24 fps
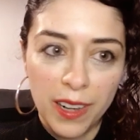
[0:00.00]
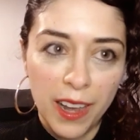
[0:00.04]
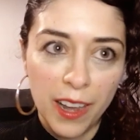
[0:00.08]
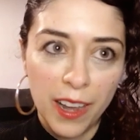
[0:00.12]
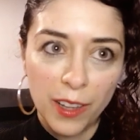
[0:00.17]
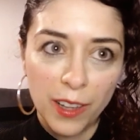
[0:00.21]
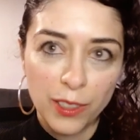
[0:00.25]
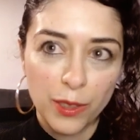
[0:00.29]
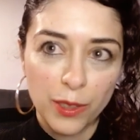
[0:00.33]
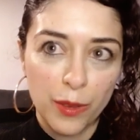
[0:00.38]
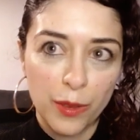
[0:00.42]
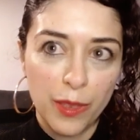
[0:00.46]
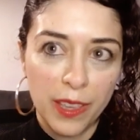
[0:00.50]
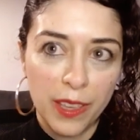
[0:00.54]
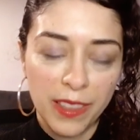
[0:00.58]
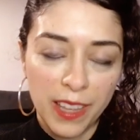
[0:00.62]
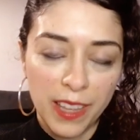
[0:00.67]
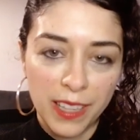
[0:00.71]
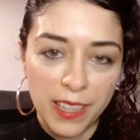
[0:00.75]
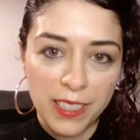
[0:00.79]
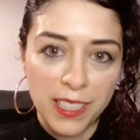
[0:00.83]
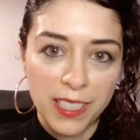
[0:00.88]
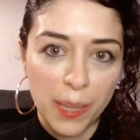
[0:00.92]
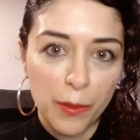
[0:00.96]
I also think
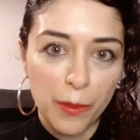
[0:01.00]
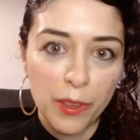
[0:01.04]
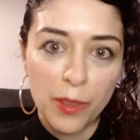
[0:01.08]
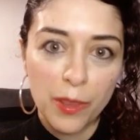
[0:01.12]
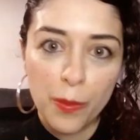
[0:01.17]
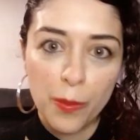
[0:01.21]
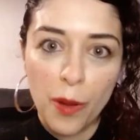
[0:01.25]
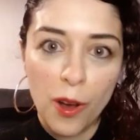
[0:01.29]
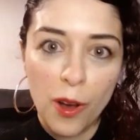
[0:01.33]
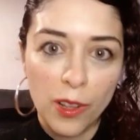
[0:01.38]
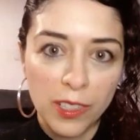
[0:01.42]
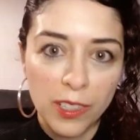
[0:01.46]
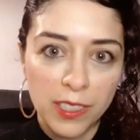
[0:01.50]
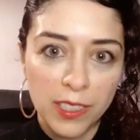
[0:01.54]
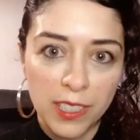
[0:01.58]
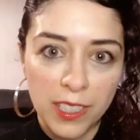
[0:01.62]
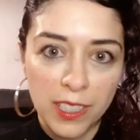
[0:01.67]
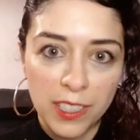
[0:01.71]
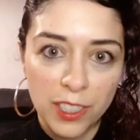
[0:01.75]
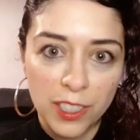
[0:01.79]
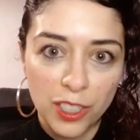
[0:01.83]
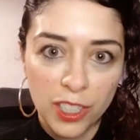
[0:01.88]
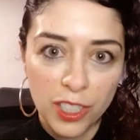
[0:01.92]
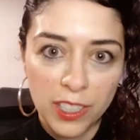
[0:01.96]
that some of the
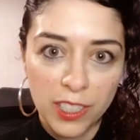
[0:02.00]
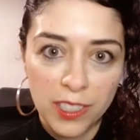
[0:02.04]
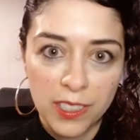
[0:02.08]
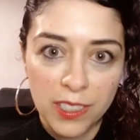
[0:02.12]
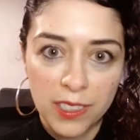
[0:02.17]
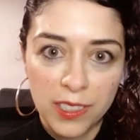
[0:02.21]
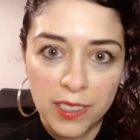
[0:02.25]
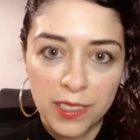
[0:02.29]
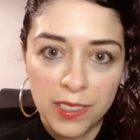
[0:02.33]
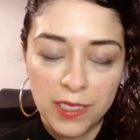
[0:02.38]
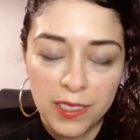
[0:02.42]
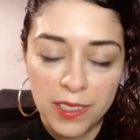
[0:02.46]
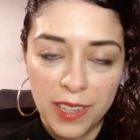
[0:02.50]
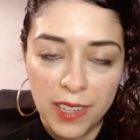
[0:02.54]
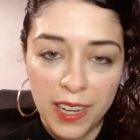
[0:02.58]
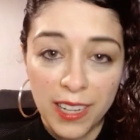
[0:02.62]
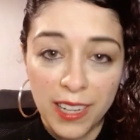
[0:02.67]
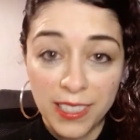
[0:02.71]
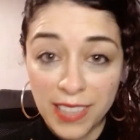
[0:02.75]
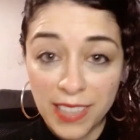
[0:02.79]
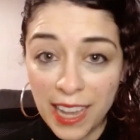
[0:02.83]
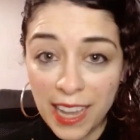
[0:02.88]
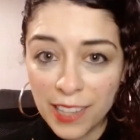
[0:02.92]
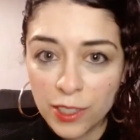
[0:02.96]
policies just
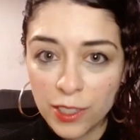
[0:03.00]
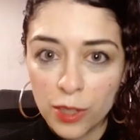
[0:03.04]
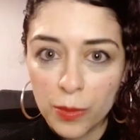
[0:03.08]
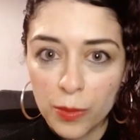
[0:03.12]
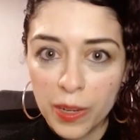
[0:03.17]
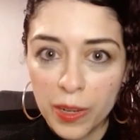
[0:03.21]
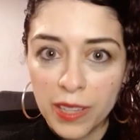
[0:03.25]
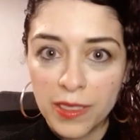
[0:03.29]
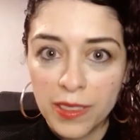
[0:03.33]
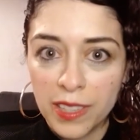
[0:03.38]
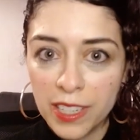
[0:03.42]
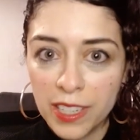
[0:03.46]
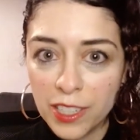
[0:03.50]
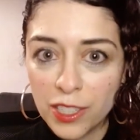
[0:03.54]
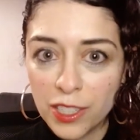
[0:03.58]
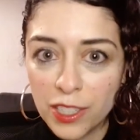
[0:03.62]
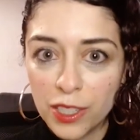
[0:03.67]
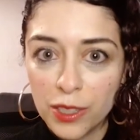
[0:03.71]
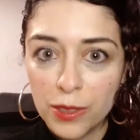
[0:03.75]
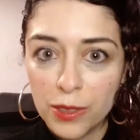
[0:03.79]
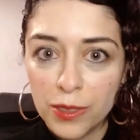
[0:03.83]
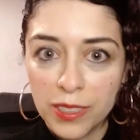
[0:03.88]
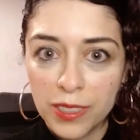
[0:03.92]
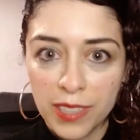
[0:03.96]
exacerbate the
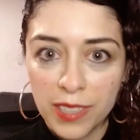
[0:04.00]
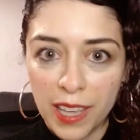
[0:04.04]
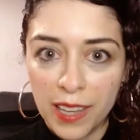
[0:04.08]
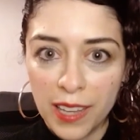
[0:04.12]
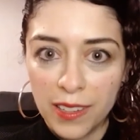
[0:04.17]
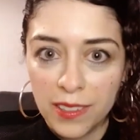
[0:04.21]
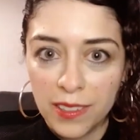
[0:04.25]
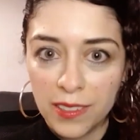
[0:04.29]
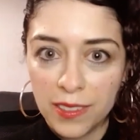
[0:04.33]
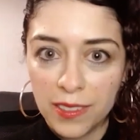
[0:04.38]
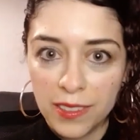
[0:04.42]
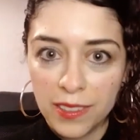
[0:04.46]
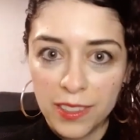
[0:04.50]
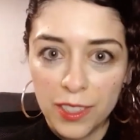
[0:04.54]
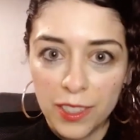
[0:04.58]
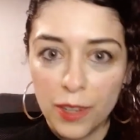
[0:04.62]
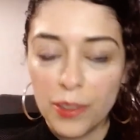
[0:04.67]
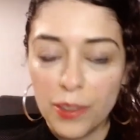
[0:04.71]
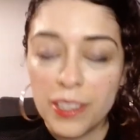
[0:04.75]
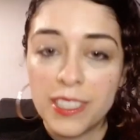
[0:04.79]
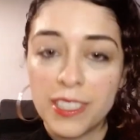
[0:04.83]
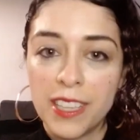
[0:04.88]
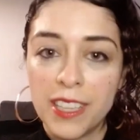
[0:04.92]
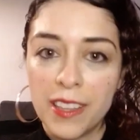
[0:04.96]
issues. And,
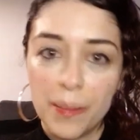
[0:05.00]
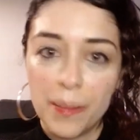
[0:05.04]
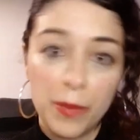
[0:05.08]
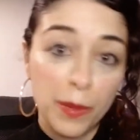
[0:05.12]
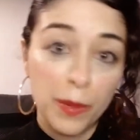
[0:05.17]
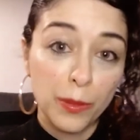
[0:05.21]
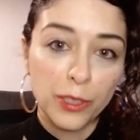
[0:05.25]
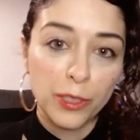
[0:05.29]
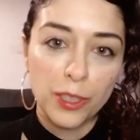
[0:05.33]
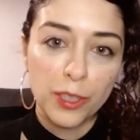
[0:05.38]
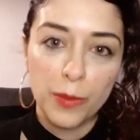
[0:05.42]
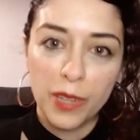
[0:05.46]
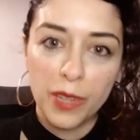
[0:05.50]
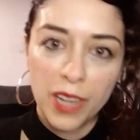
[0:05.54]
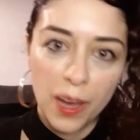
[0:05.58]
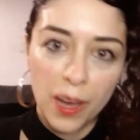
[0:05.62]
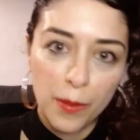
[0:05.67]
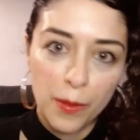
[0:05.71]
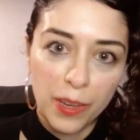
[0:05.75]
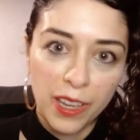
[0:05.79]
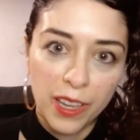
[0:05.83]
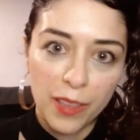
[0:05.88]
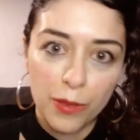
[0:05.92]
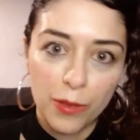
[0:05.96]
they say that people should be
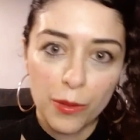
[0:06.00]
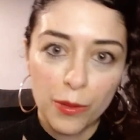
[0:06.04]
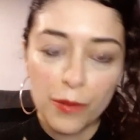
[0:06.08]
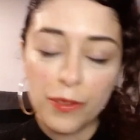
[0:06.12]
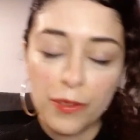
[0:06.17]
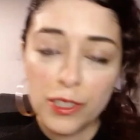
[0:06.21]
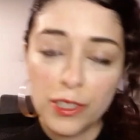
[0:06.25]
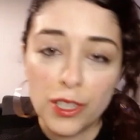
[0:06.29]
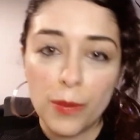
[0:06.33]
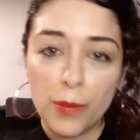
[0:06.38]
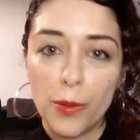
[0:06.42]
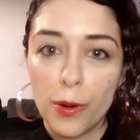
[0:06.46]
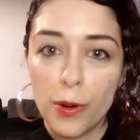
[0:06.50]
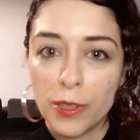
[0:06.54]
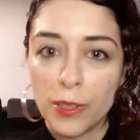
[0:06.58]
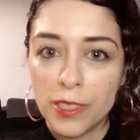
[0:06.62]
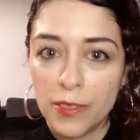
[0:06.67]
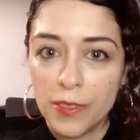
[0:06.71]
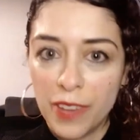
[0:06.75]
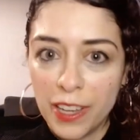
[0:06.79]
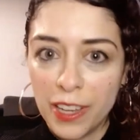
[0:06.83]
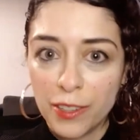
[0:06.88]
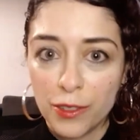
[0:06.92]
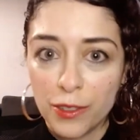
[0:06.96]
coming in through official
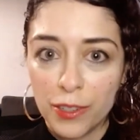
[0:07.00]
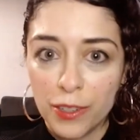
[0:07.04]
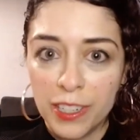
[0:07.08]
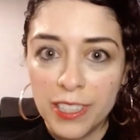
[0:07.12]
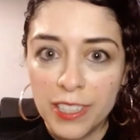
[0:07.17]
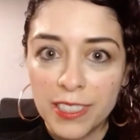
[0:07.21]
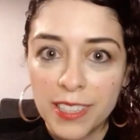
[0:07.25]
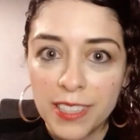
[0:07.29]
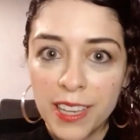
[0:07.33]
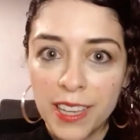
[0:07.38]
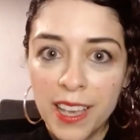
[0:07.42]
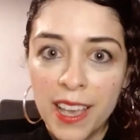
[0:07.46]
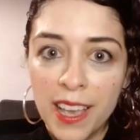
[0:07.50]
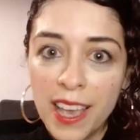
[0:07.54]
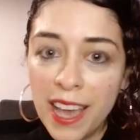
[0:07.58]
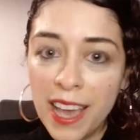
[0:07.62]
ports of entries.